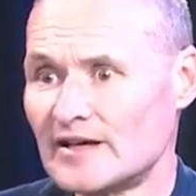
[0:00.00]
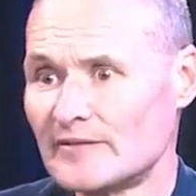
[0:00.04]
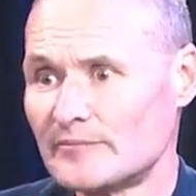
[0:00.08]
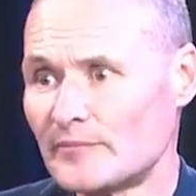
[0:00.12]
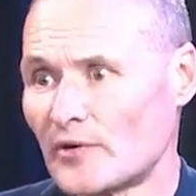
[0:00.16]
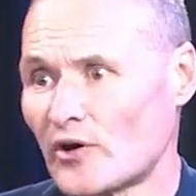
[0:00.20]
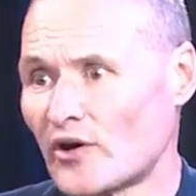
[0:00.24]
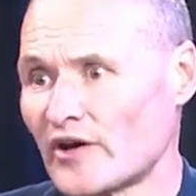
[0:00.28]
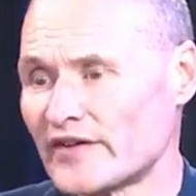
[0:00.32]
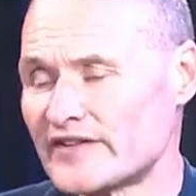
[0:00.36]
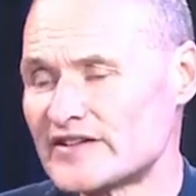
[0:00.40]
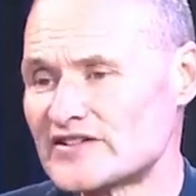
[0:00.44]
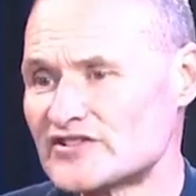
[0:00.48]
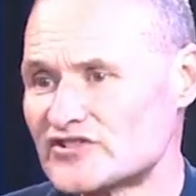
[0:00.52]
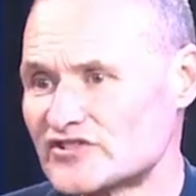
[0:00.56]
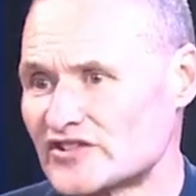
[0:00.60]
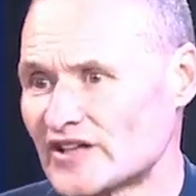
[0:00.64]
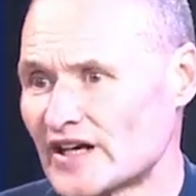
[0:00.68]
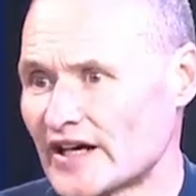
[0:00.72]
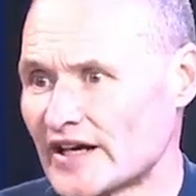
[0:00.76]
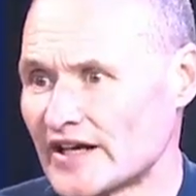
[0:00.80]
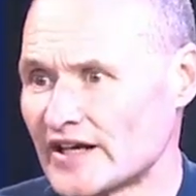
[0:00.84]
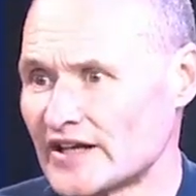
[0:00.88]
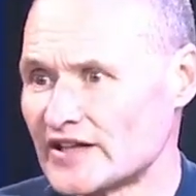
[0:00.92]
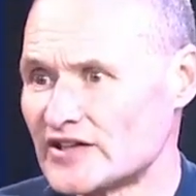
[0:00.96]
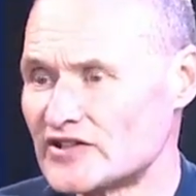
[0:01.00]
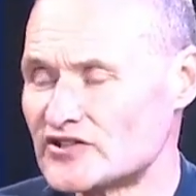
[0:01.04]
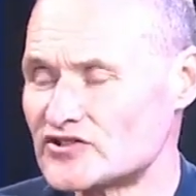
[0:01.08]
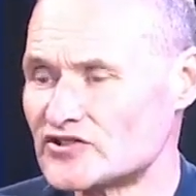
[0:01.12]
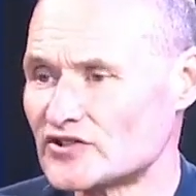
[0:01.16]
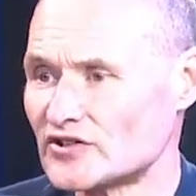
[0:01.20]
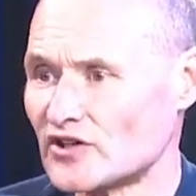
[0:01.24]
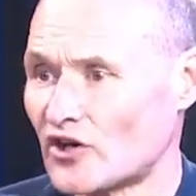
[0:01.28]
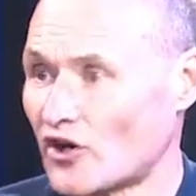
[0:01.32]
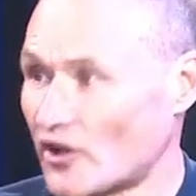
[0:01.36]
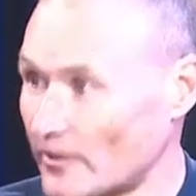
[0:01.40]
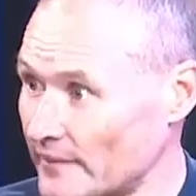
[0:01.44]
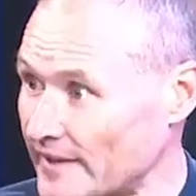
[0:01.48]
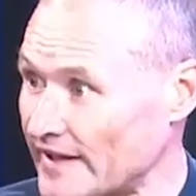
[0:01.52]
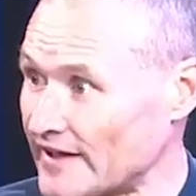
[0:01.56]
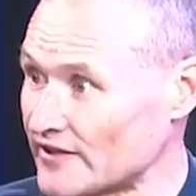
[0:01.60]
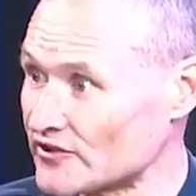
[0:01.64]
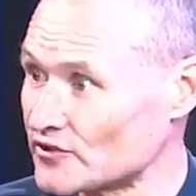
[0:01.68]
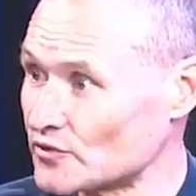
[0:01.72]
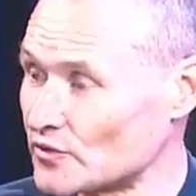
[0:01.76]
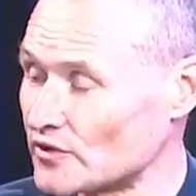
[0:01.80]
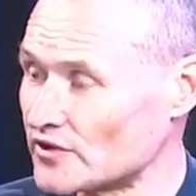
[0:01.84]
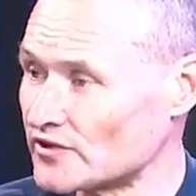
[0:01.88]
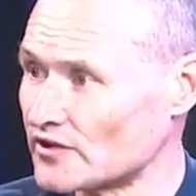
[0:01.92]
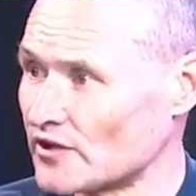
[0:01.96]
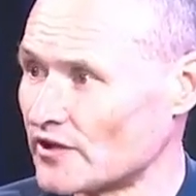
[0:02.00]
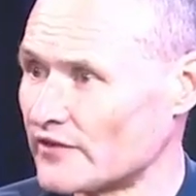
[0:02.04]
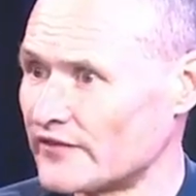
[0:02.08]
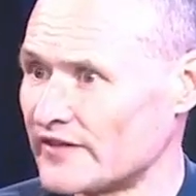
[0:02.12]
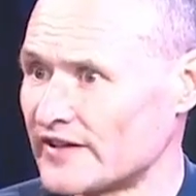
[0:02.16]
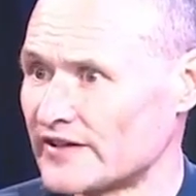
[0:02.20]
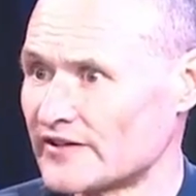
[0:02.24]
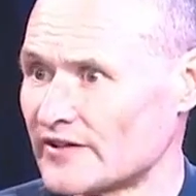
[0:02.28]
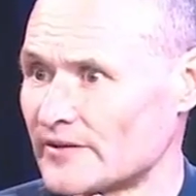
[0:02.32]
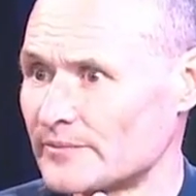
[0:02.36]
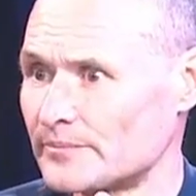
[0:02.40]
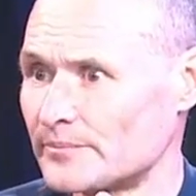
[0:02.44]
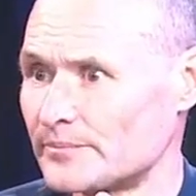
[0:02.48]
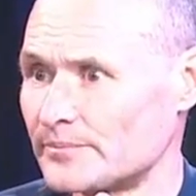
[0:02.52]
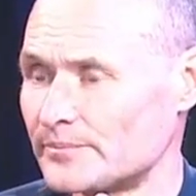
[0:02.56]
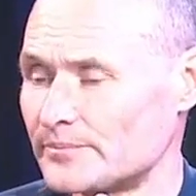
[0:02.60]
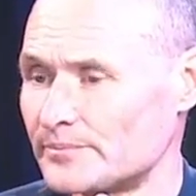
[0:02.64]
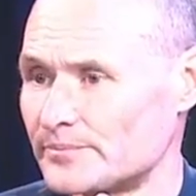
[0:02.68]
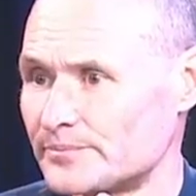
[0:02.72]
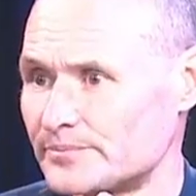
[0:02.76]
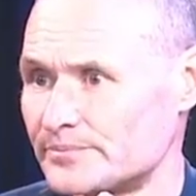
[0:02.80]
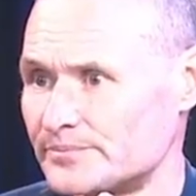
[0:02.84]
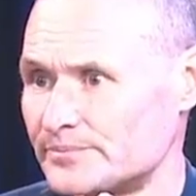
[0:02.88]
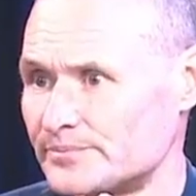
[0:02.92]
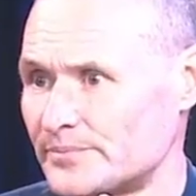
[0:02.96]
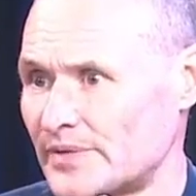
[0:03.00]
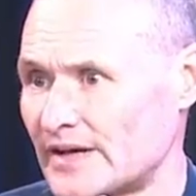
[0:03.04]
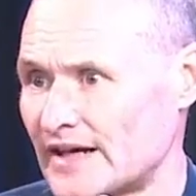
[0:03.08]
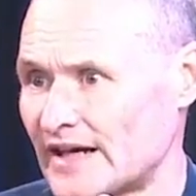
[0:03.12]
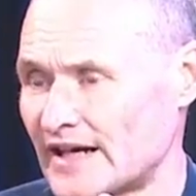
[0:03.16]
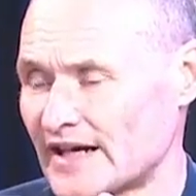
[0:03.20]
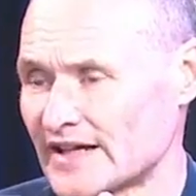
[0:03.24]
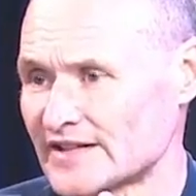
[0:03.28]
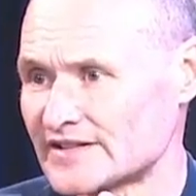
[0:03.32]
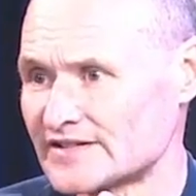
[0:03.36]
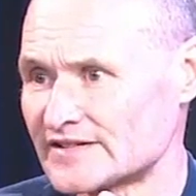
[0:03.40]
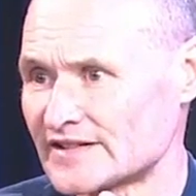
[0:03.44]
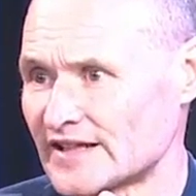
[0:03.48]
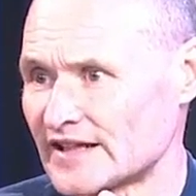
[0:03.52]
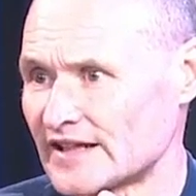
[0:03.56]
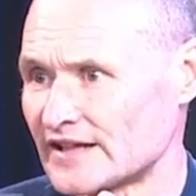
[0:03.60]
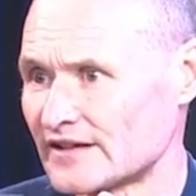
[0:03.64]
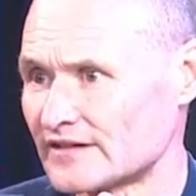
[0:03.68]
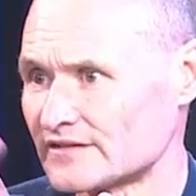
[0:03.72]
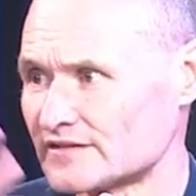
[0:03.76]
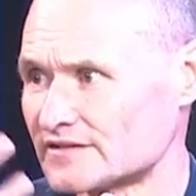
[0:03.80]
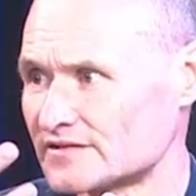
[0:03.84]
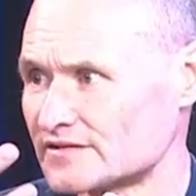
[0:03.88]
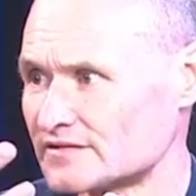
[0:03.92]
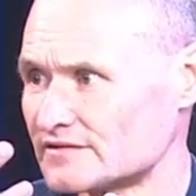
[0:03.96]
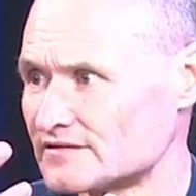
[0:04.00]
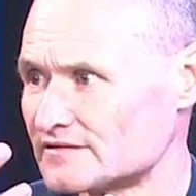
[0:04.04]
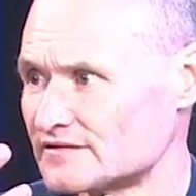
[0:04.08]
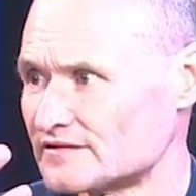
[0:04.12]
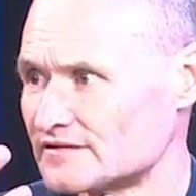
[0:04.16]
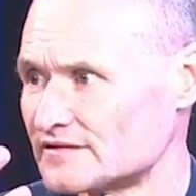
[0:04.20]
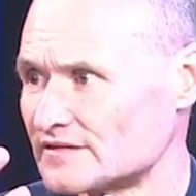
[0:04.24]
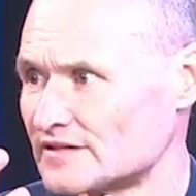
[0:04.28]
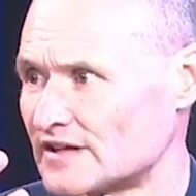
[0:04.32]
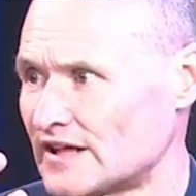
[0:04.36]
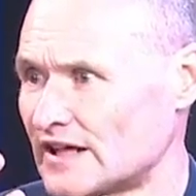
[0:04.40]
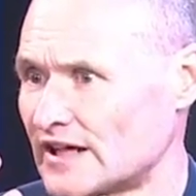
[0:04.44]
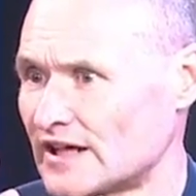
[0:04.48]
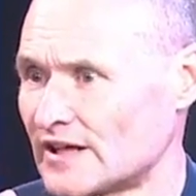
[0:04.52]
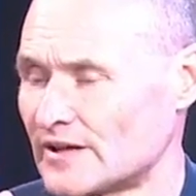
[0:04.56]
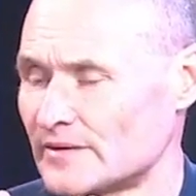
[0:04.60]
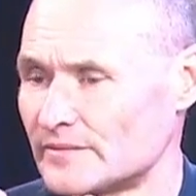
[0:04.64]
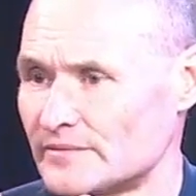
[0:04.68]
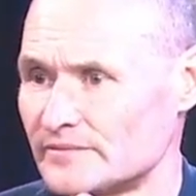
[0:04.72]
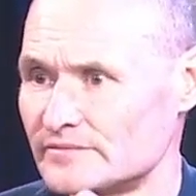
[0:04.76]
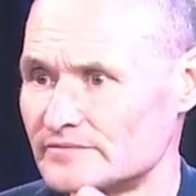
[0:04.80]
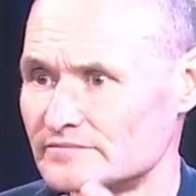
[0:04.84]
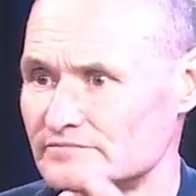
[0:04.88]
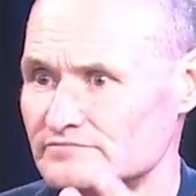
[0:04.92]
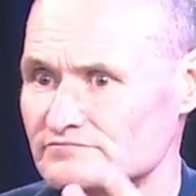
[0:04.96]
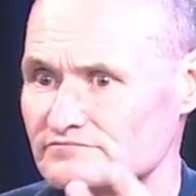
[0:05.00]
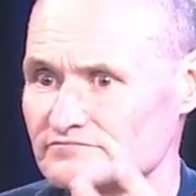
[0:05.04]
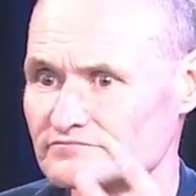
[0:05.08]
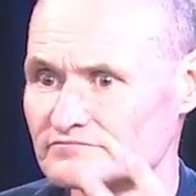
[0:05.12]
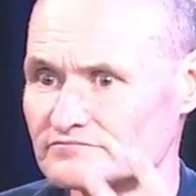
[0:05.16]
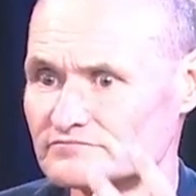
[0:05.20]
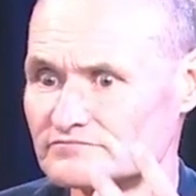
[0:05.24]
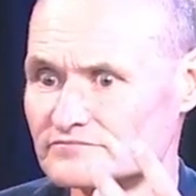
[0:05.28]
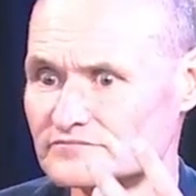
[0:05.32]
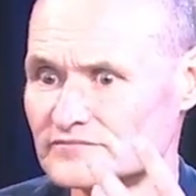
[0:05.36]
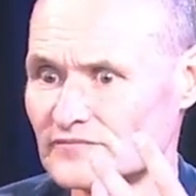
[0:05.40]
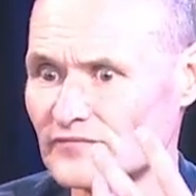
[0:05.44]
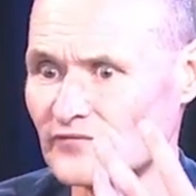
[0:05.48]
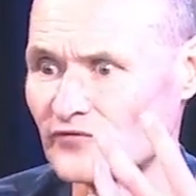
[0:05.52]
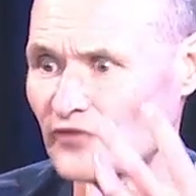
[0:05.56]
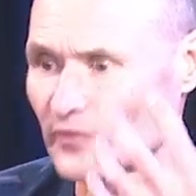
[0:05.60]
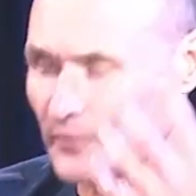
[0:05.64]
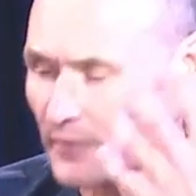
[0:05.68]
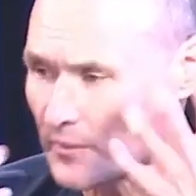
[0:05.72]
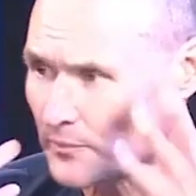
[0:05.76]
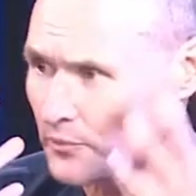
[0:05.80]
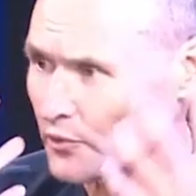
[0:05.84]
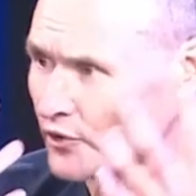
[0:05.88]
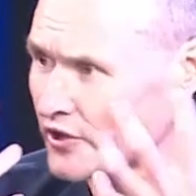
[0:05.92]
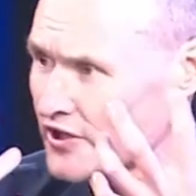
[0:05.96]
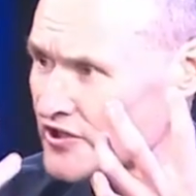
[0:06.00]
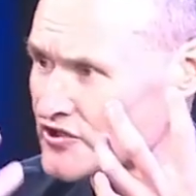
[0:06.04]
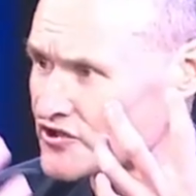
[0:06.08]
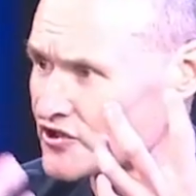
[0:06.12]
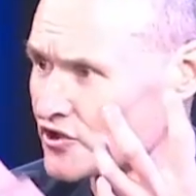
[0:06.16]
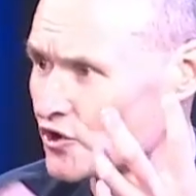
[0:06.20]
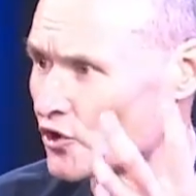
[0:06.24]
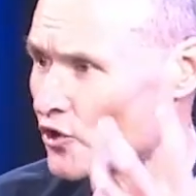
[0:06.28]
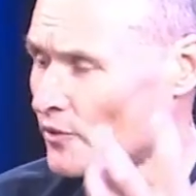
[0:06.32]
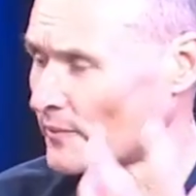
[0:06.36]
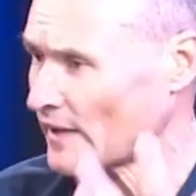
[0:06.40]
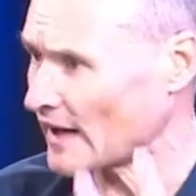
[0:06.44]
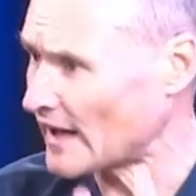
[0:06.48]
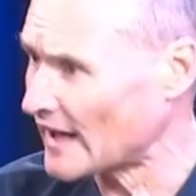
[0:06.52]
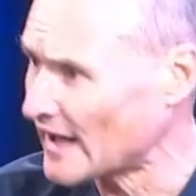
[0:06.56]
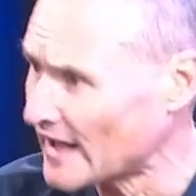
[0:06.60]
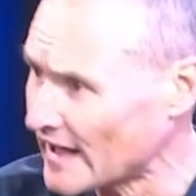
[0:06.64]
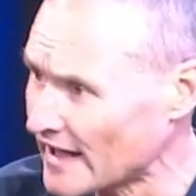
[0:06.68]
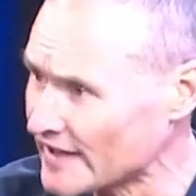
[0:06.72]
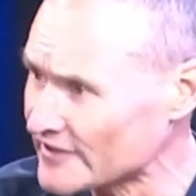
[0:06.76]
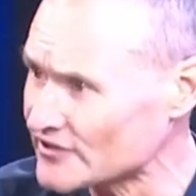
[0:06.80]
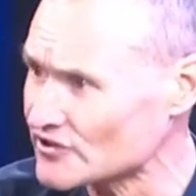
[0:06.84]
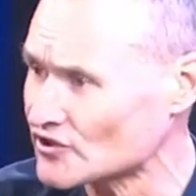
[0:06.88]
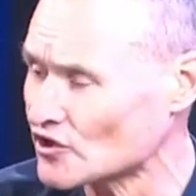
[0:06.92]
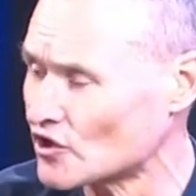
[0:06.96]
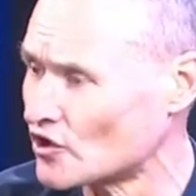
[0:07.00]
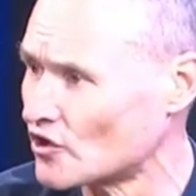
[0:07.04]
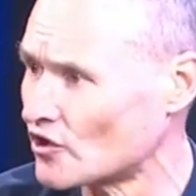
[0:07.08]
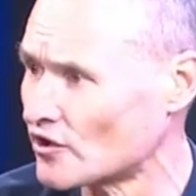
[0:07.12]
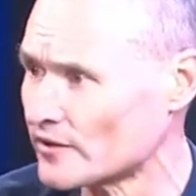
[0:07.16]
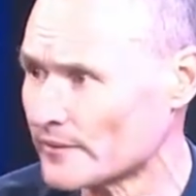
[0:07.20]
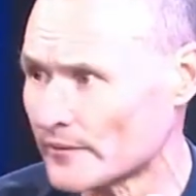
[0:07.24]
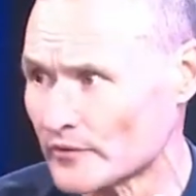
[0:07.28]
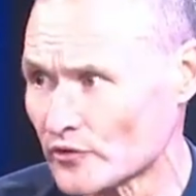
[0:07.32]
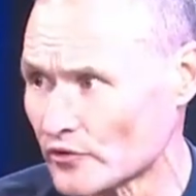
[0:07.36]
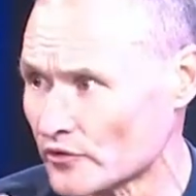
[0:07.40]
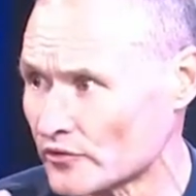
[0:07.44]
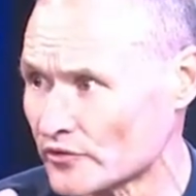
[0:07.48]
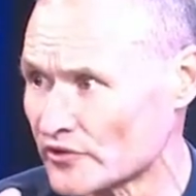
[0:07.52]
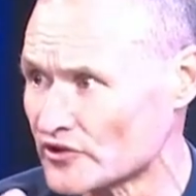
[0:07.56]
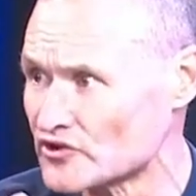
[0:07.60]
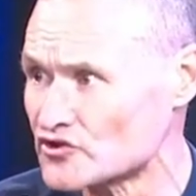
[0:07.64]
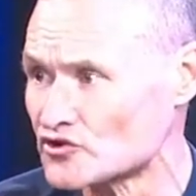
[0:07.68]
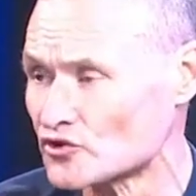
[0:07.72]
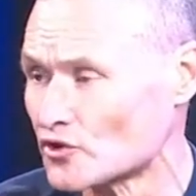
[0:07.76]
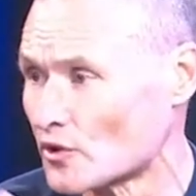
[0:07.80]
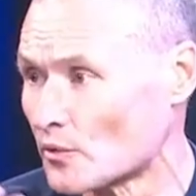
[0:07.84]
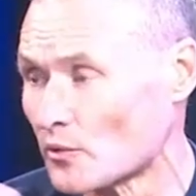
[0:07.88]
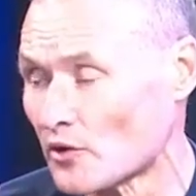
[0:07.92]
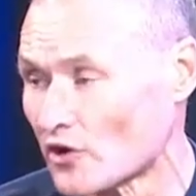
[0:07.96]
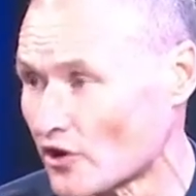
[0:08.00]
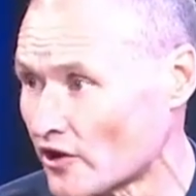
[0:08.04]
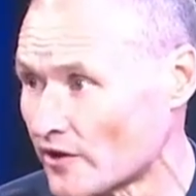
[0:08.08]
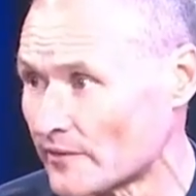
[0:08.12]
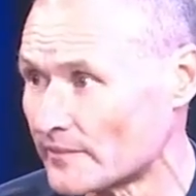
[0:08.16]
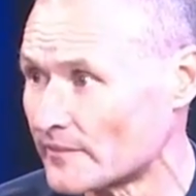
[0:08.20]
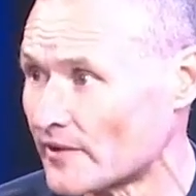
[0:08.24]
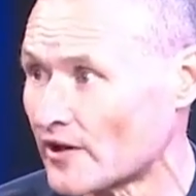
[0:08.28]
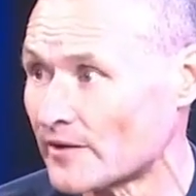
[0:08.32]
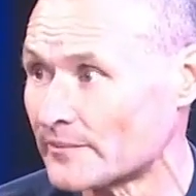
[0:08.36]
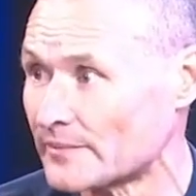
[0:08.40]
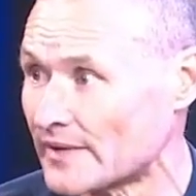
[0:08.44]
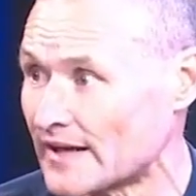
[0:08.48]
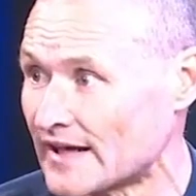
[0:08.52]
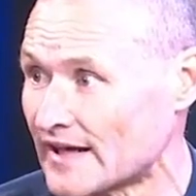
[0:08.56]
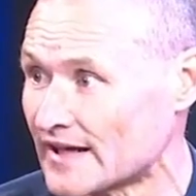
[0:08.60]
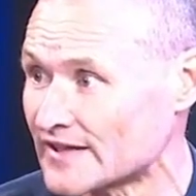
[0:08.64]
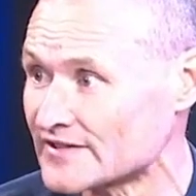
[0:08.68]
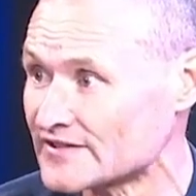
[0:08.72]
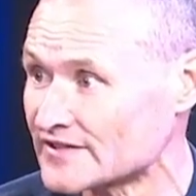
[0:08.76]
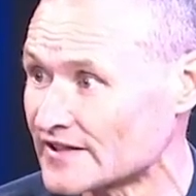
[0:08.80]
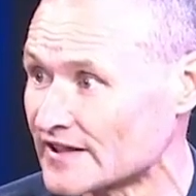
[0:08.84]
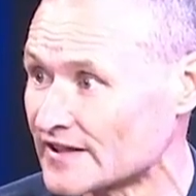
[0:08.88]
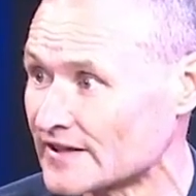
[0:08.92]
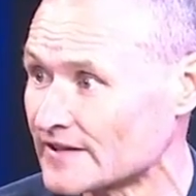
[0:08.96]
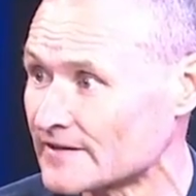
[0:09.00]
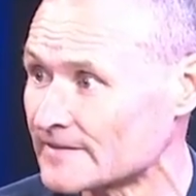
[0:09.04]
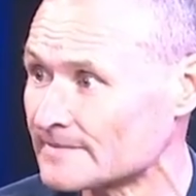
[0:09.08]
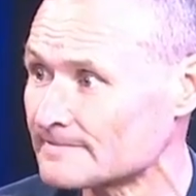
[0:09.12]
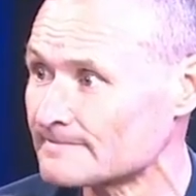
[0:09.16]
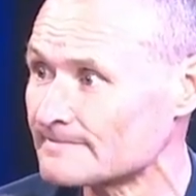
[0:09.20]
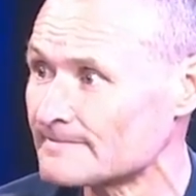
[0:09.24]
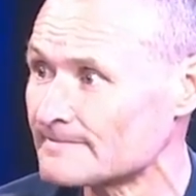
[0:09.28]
By this stage, I'm out to it. I've either passed out from the pressure or my heart's gone. I'm not really sure why I passed out.